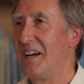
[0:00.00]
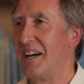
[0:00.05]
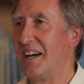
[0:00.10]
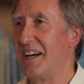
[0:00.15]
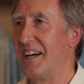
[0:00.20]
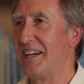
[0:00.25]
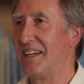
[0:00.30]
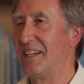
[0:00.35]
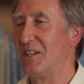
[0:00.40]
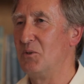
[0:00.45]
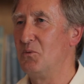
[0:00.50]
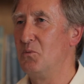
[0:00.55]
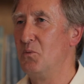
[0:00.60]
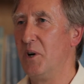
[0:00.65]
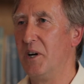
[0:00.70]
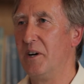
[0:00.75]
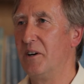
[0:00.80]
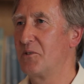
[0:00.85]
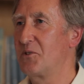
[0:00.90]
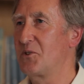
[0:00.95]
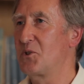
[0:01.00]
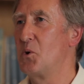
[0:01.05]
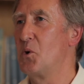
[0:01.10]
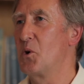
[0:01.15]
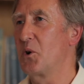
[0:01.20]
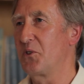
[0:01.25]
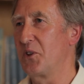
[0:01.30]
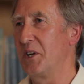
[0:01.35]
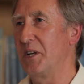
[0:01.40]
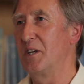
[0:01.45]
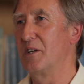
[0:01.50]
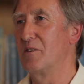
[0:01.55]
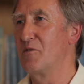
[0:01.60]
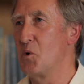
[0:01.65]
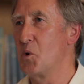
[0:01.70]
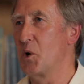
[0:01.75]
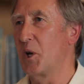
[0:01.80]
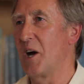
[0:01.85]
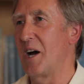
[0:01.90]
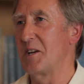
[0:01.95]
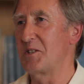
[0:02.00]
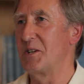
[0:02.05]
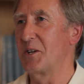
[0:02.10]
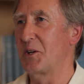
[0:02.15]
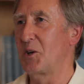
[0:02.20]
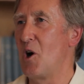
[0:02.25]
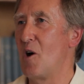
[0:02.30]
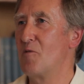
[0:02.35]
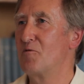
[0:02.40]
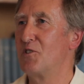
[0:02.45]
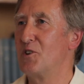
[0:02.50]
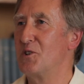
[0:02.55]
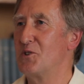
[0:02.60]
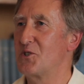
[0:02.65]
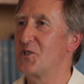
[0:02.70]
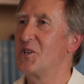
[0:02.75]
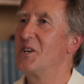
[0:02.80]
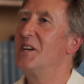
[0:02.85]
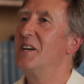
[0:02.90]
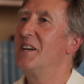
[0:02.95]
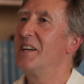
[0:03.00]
we're thinking of organising a conference.